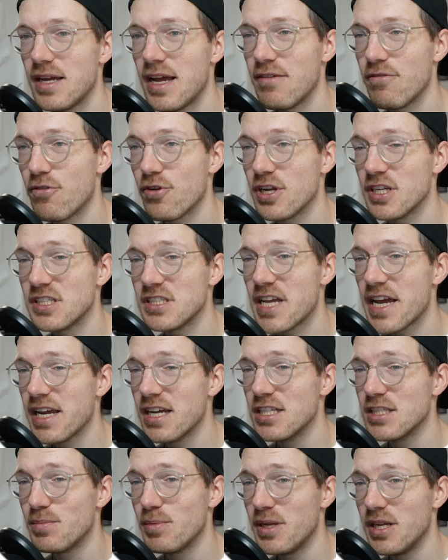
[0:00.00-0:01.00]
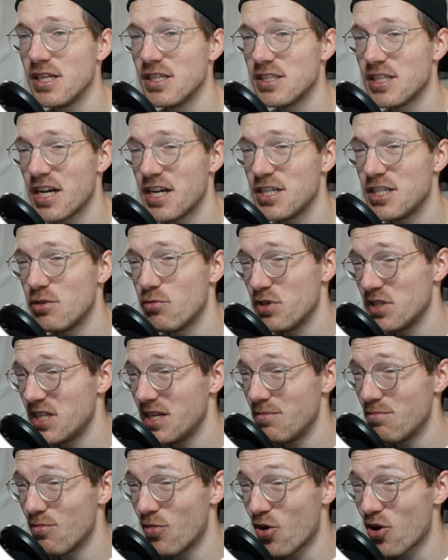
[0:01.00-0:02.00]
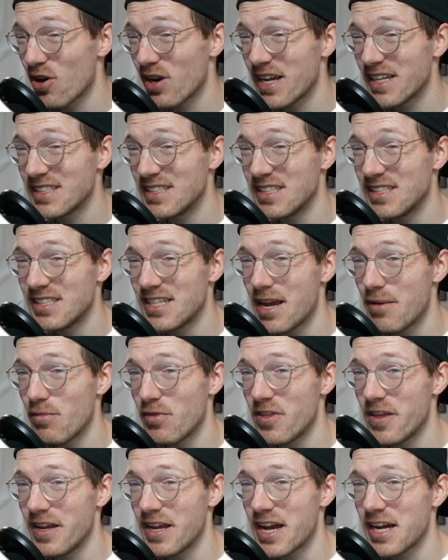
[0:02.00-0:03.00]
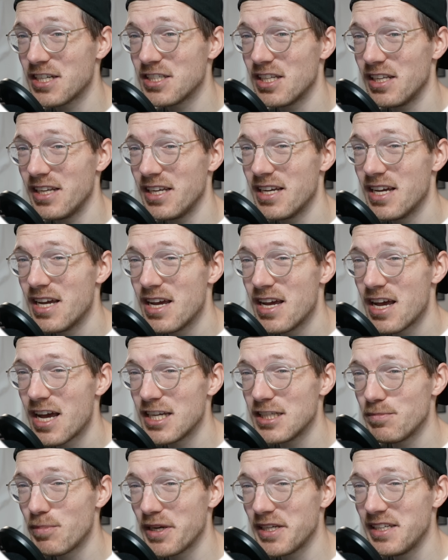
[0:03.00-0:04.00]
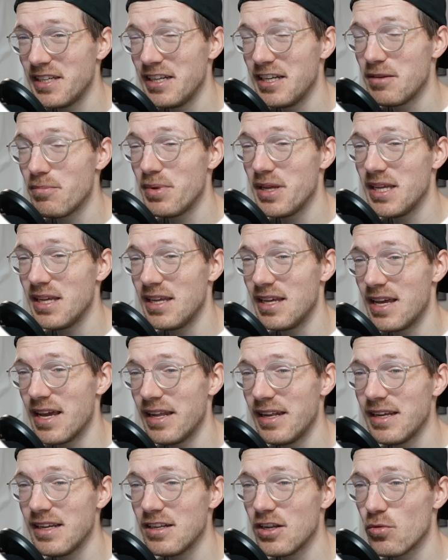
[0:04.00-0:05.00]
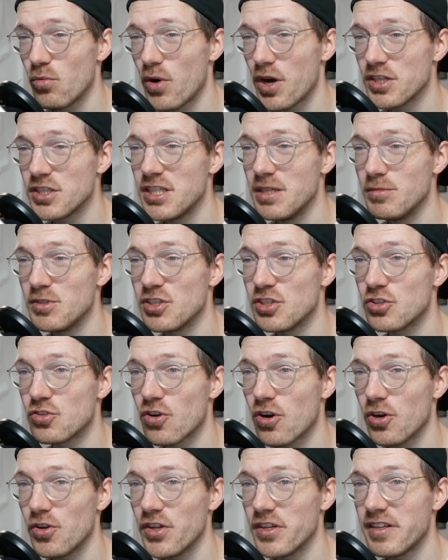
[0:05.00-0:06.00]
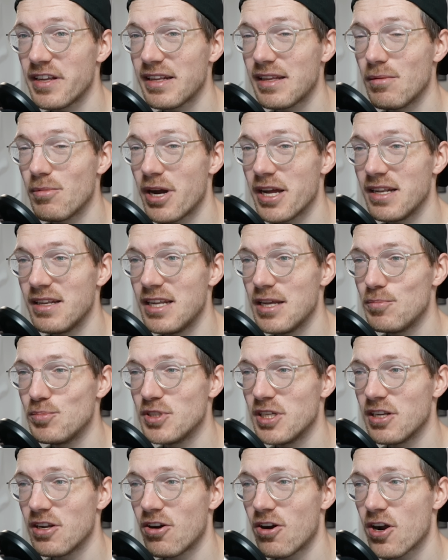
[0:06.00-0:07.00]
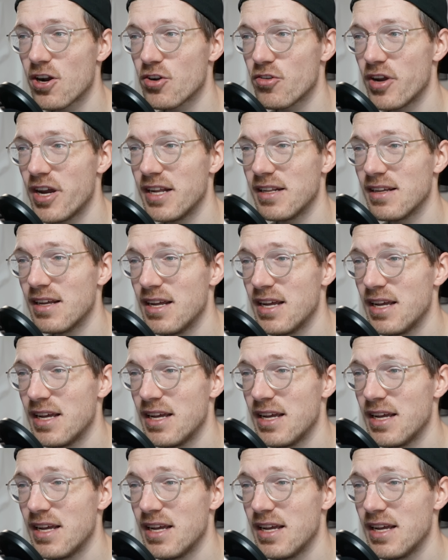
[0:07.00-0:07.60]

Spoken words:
And for the second spinning session, we see more or less the same thing actually. Especially in the beginning, the watch seems to struggle detecting my dips in heart rate.